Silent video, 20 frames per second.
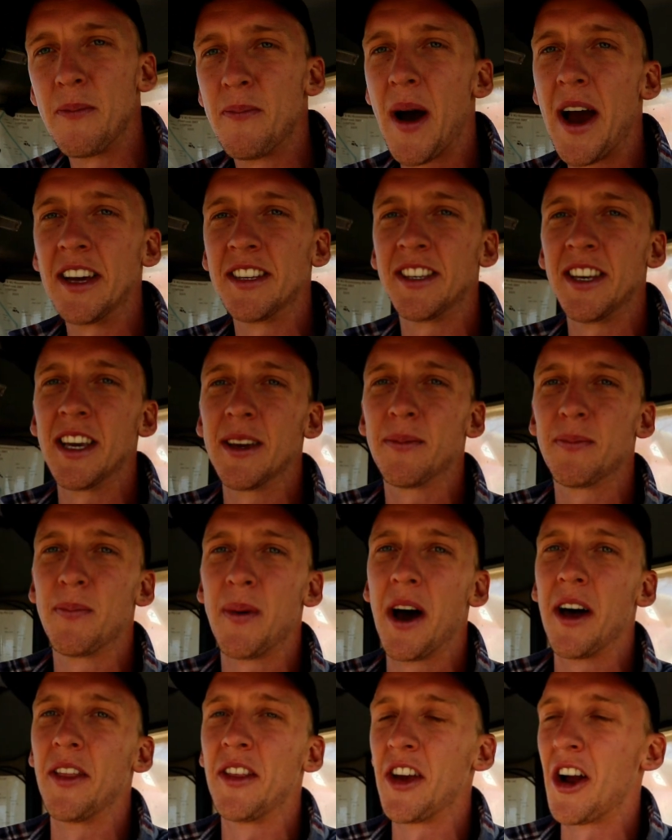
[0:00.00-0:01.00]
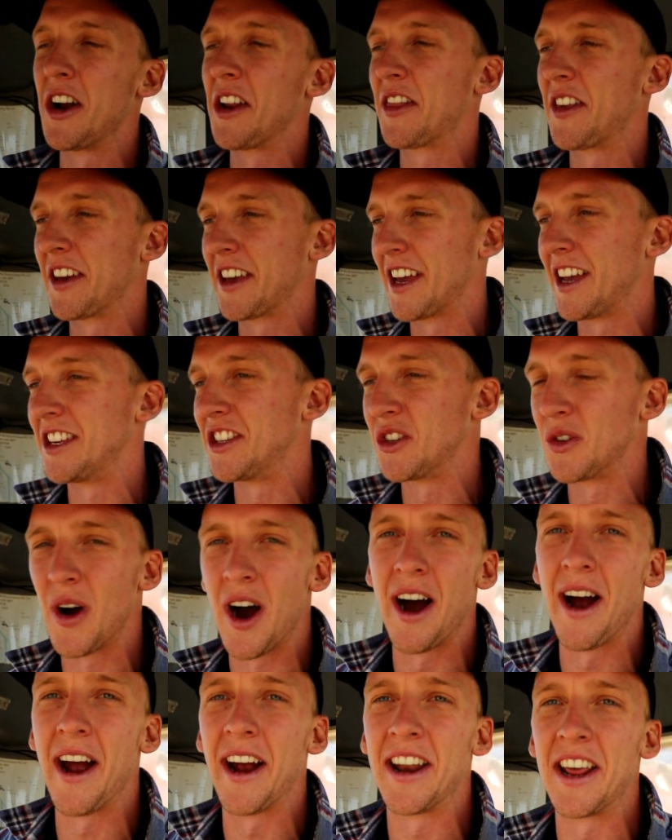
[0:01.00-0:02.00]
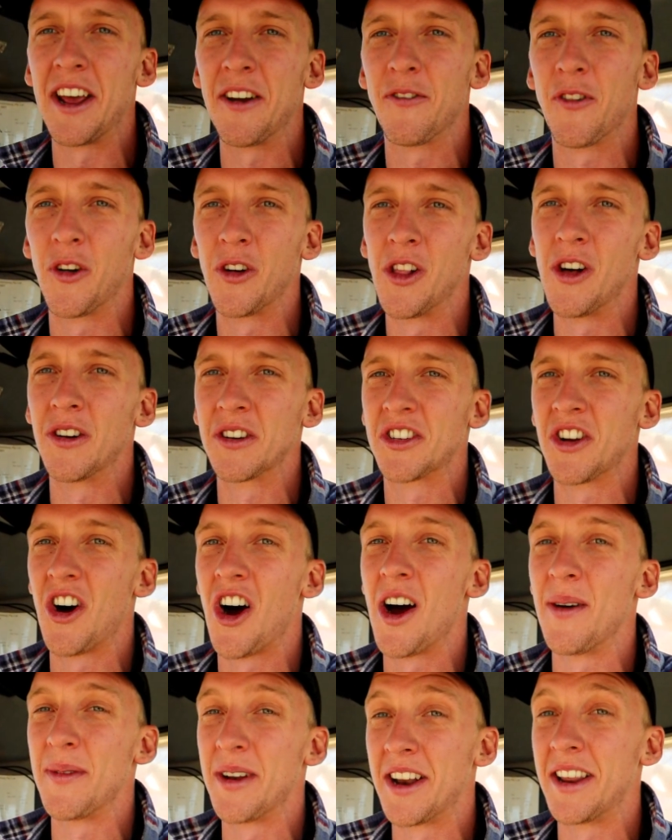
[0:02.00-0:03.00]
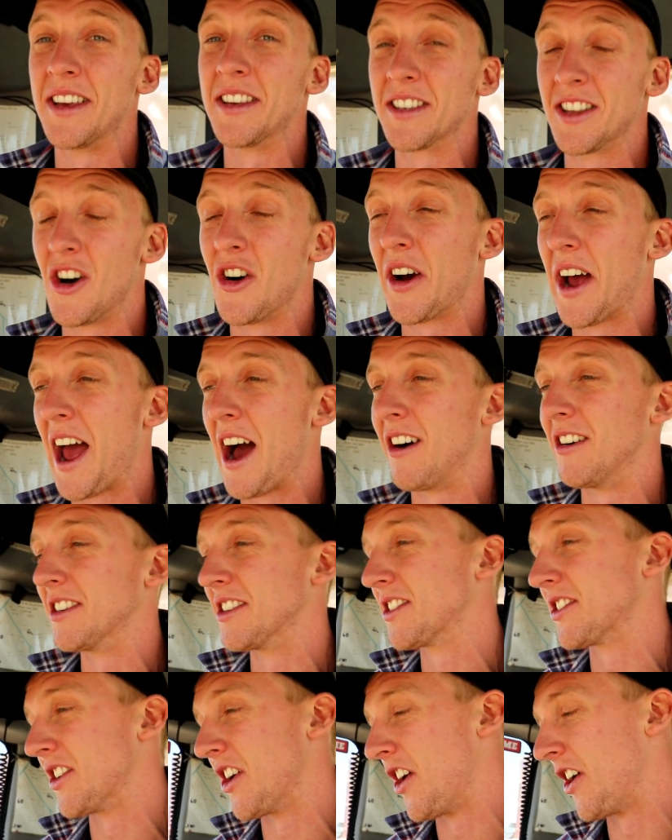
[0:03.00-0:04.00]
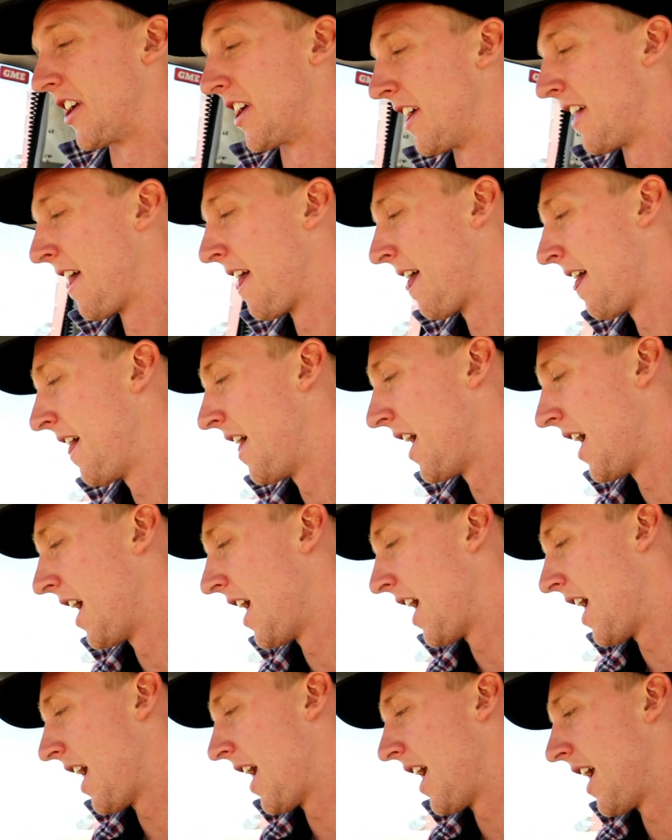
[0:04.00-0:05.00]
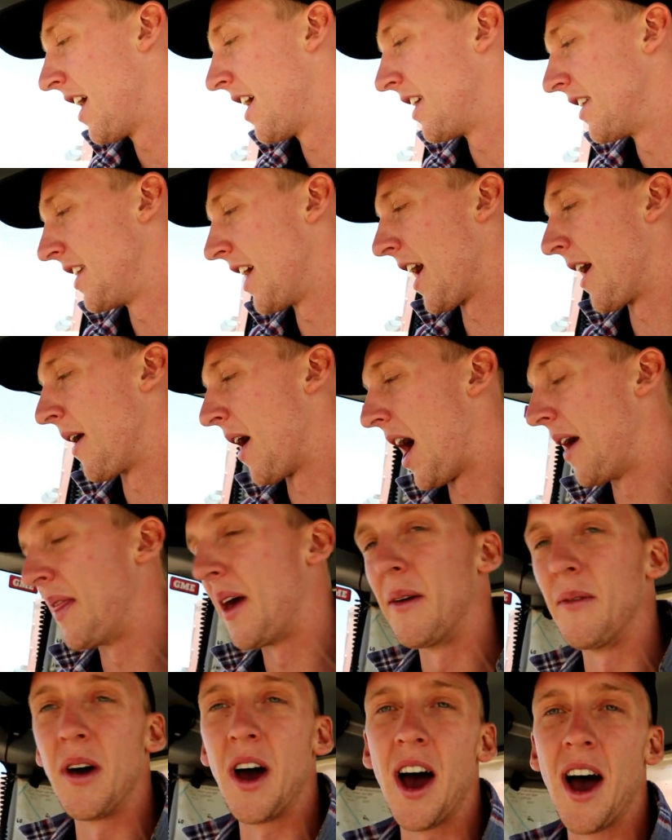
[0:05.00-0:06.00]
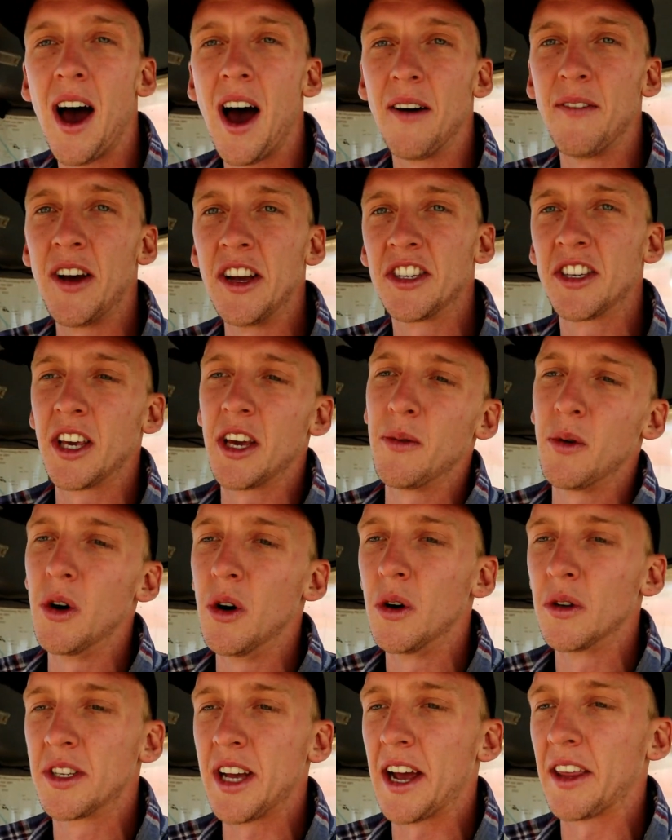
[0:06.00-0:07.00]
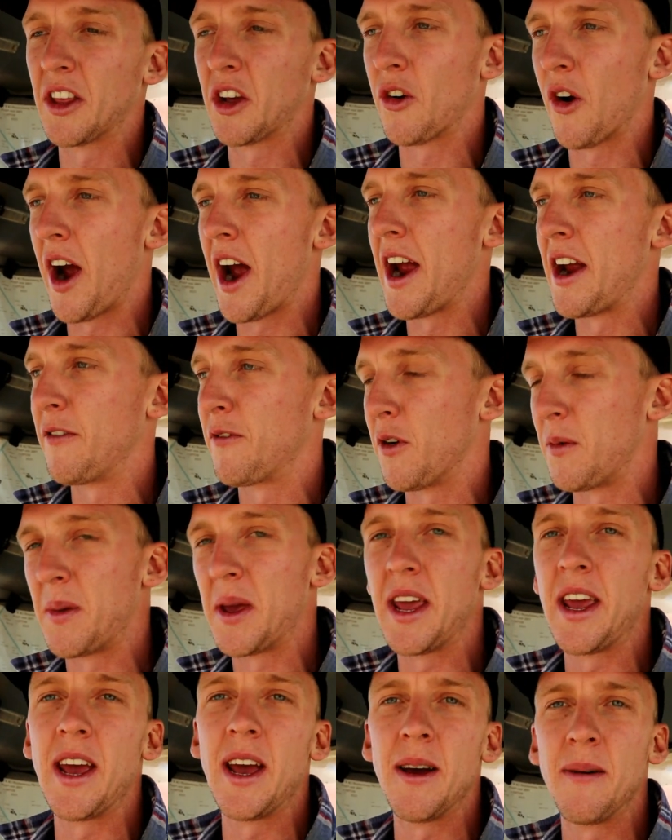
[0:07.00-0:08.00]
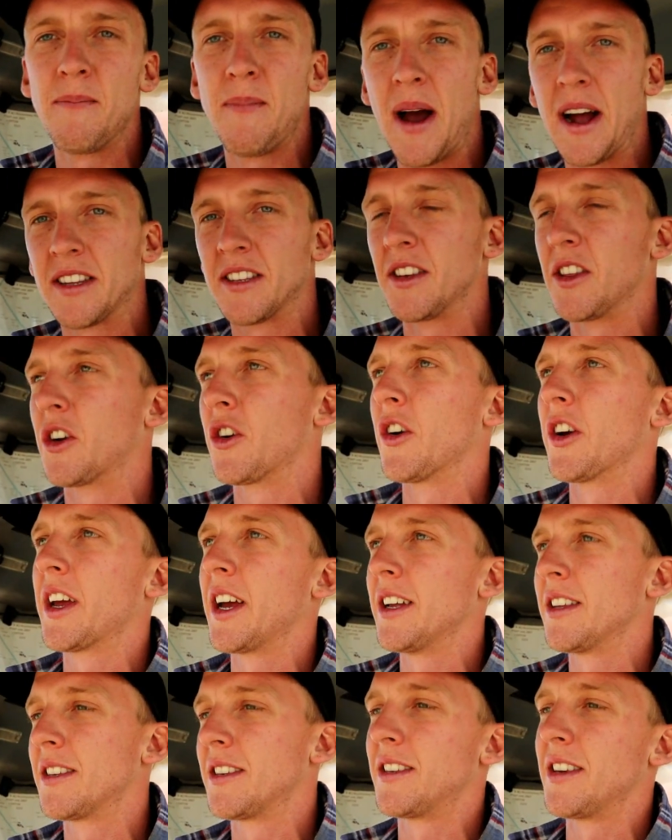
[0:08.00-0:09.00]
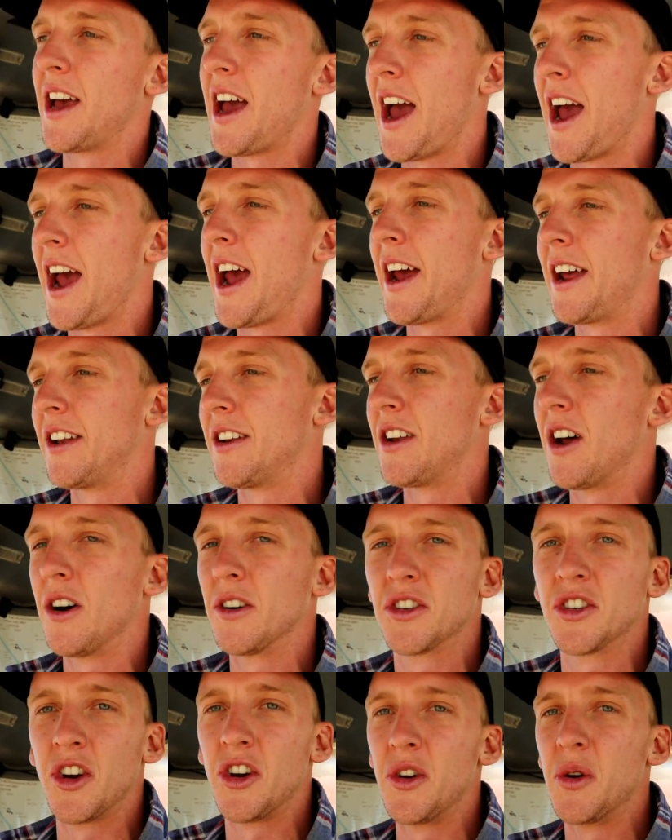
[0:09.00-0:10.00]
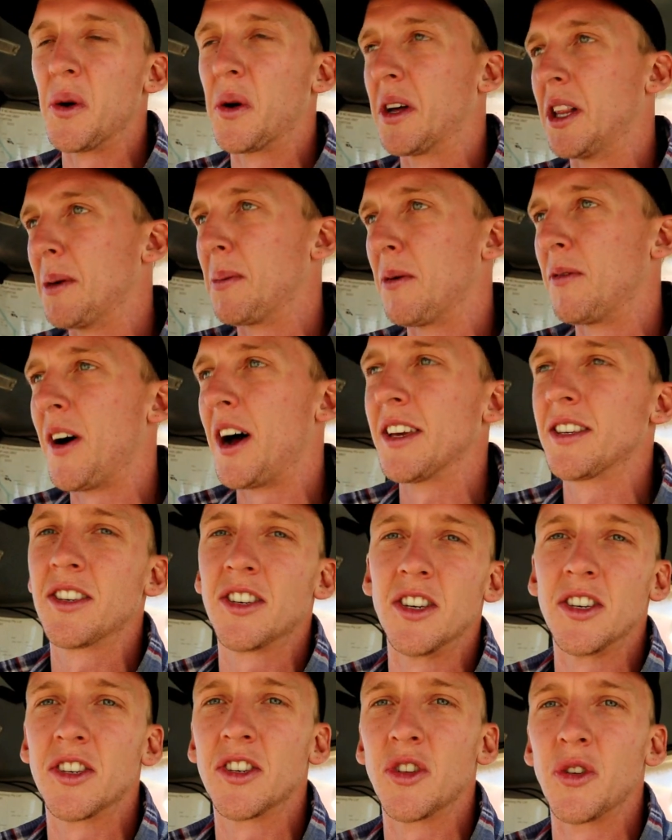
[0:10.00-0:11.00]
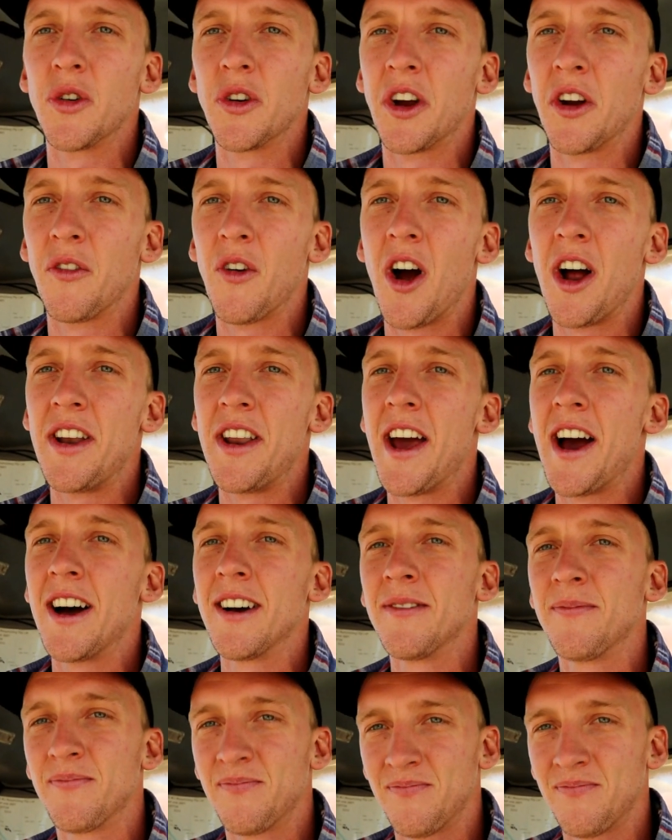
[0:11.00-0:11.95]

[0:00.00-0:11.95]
basic, but the only thing is you are here for a long time and it is long hours. So yeah, and then eventually we'll take the grain from here back to the crickets, and I'll show you a clip of us just storing it right now.